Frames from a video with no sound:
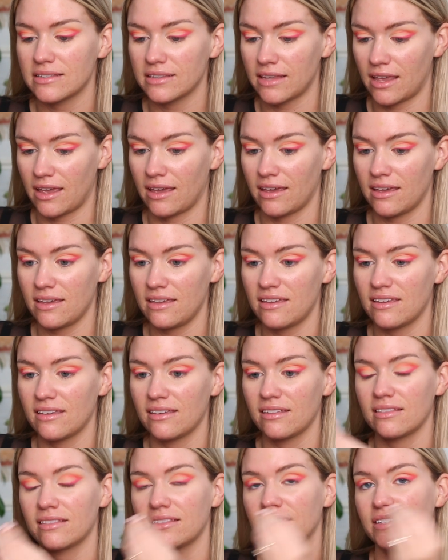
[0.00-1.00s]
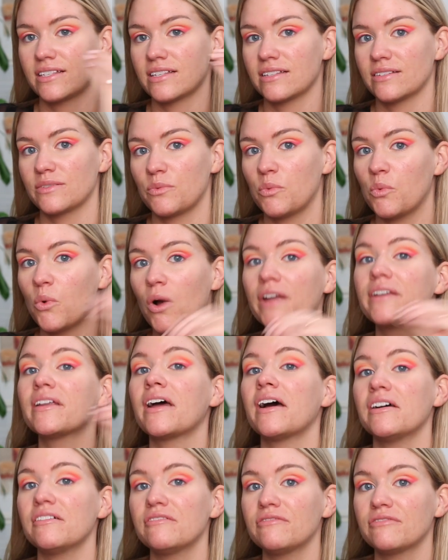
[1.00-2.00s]
say this is one
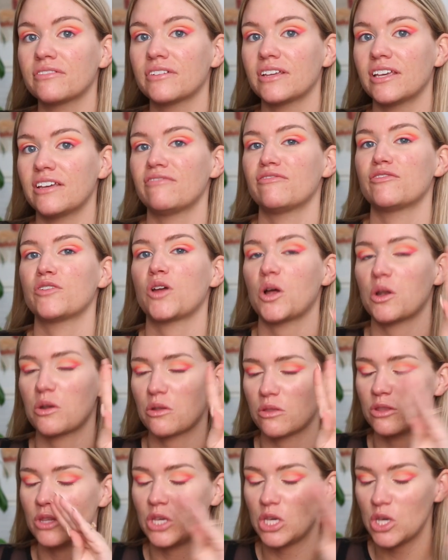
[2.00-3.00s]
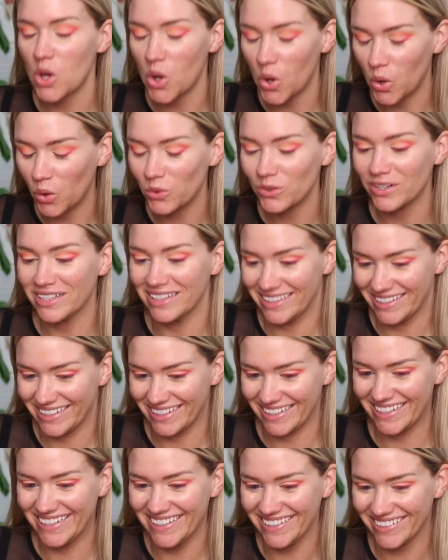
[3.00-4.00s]
of, if not the
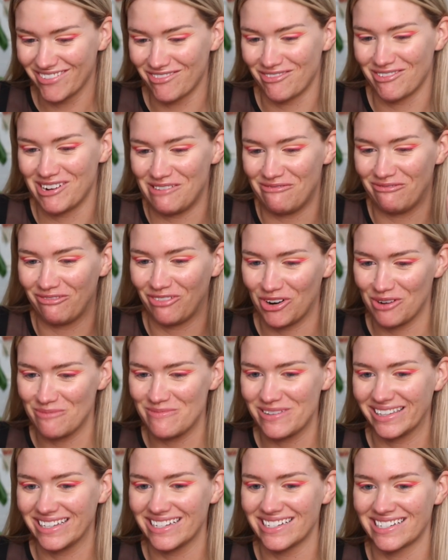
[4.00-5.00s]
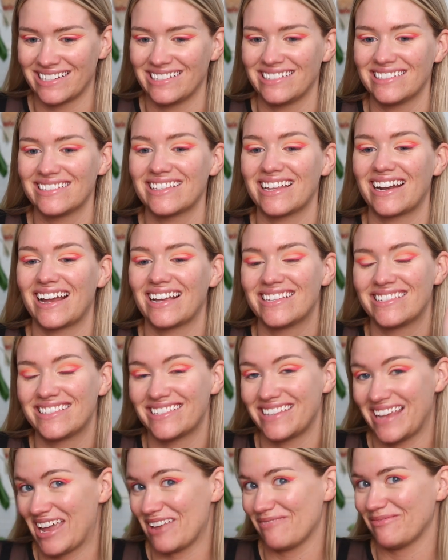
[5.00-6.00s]
only, reformulations that I
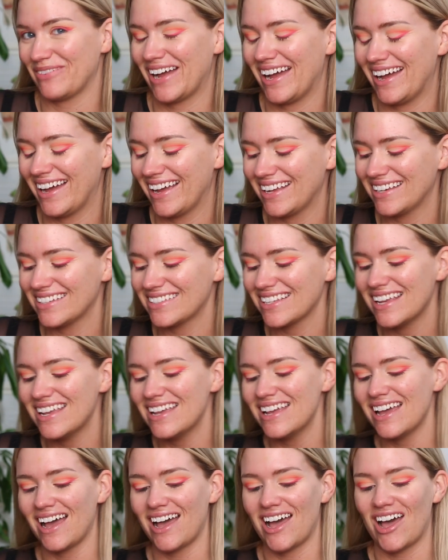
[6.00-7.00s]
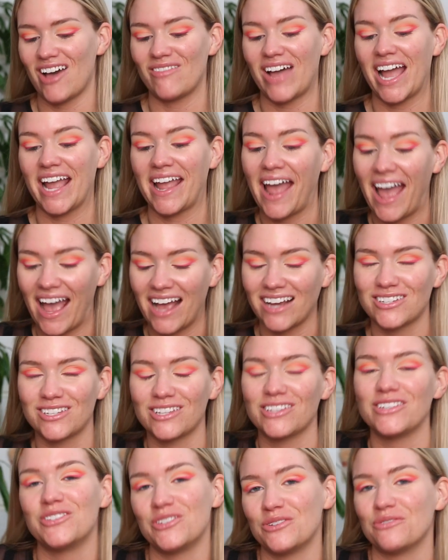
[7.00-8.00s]
stand behind. Um, I
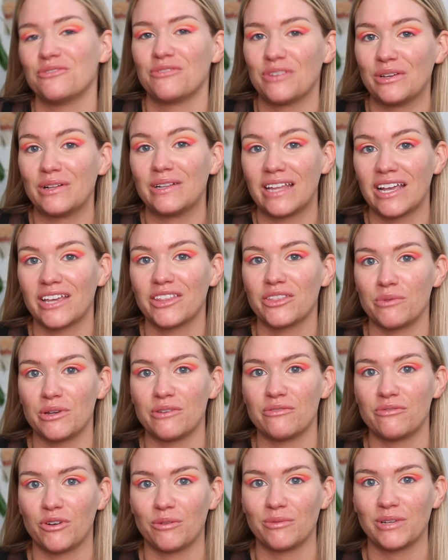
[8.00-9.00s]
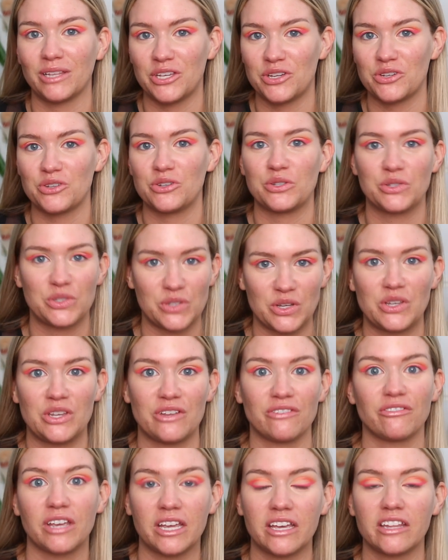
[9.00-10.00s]
actually do feel like the reformulation is
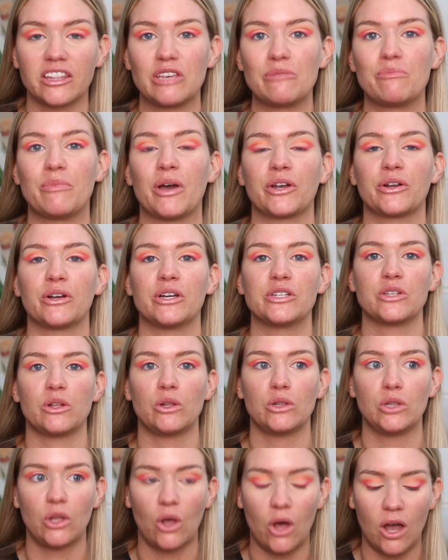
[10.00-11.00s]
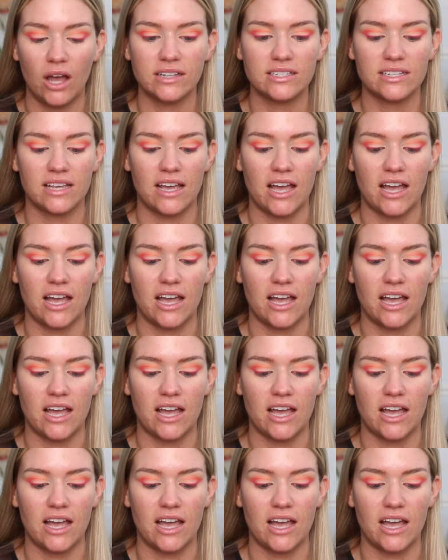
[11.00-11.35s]
significantly better. It's a lot